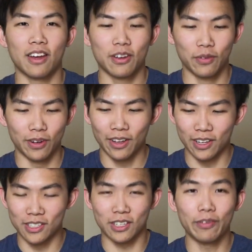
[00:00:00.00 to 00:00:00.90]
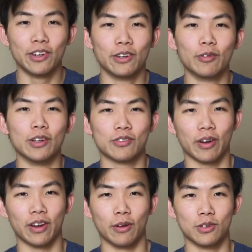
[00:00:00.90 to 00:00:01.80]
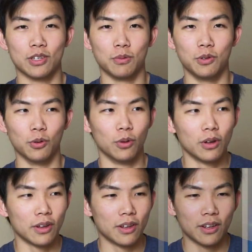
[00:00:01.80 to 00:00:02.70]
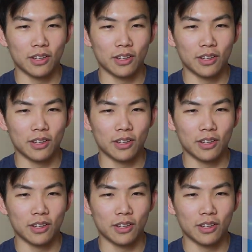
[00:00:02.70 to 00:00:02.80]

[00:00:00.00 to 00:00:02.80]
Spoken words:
It's not even hitting 70 degrees right now, the CPU.